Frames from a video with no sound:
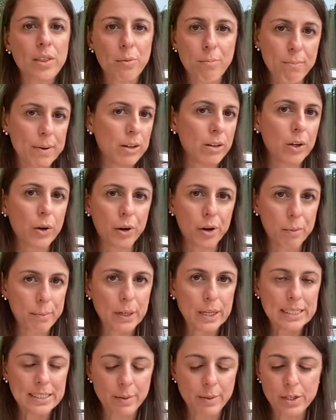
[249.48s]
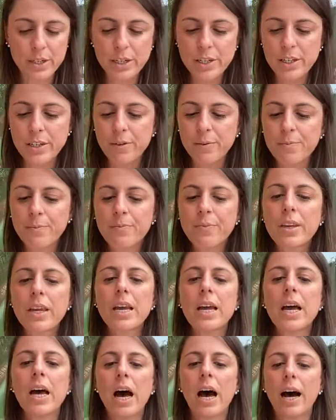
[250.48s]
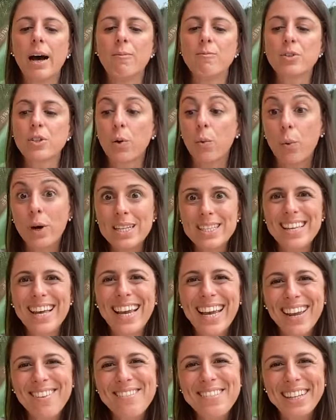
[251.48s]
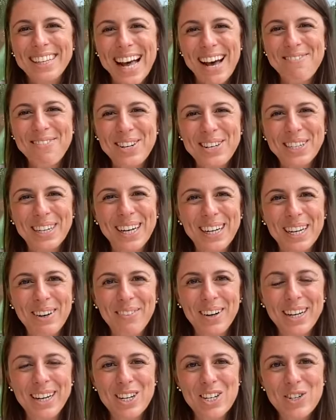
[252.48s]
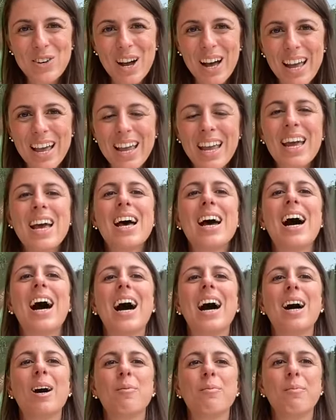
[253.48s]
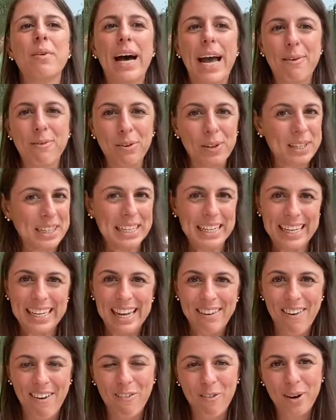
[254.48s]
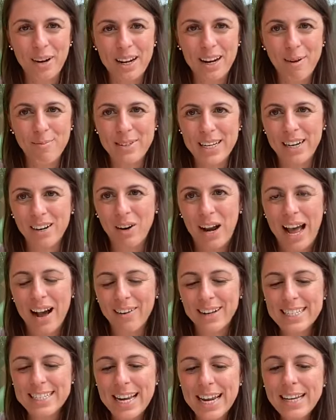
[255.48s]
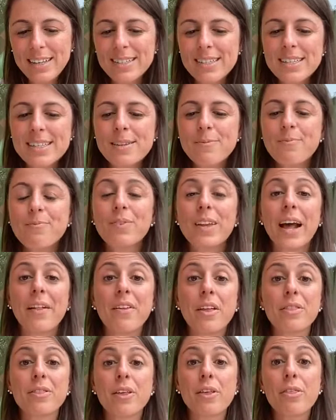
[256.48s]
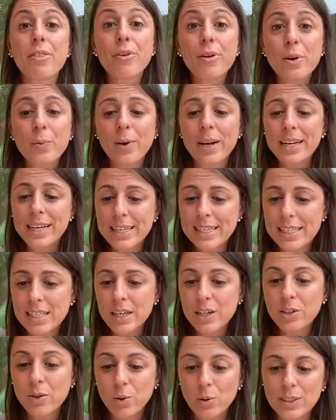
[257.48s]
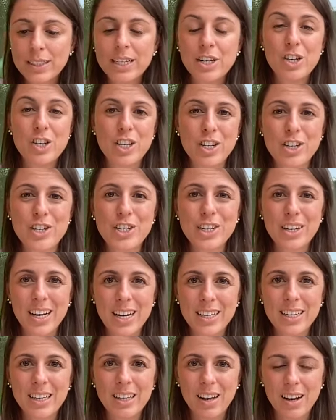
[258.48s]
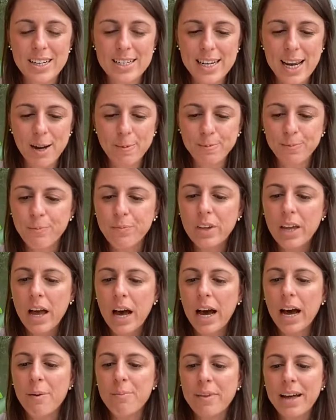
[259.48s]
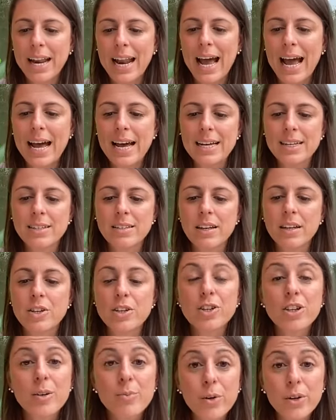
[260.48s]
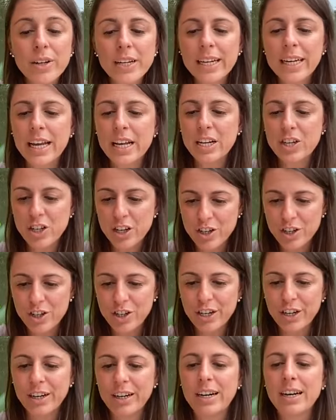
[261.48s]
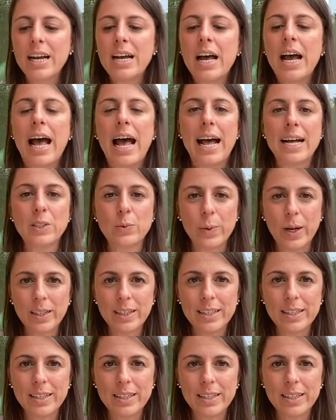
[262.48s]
milk or your milk substitute. So once I give the lavender honey one a try, I will give everyone an update on how it tastes. And then the third one is the golden ginger honey latte that has turmeric, ginger, as well as